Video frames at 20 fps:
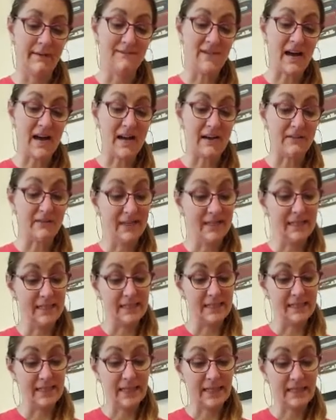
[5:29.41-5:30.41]
5,
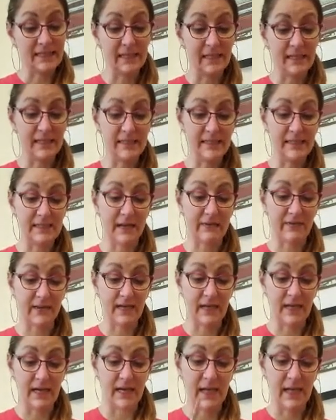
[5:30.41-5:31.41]
6,
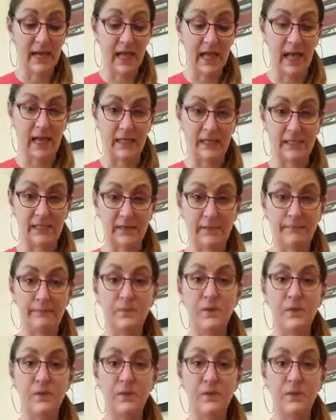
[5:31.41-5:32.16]
7, 8.